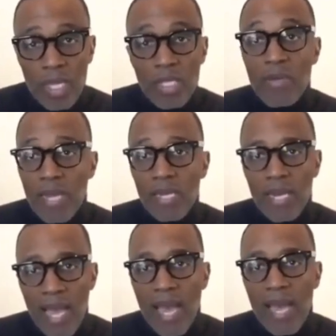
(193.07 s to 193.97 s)
But you got a
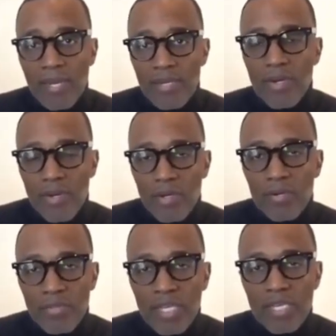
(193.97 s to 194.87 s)
lot of nerve
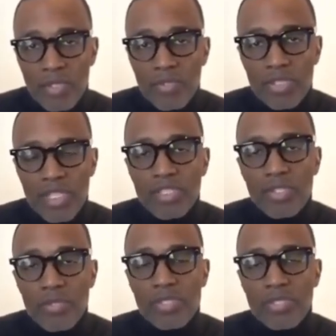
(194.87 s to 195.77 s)
thinking you should get
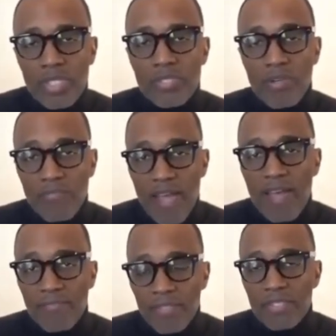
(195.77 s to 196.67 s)
choosing singles at
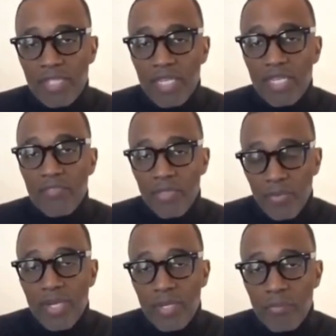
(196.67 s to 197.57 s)
five foot ten and three
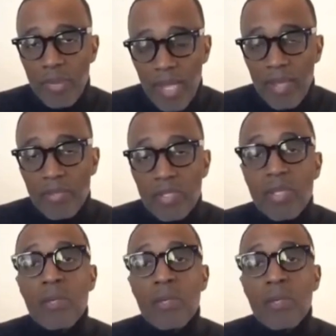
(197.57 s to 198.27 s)
hundred pounds,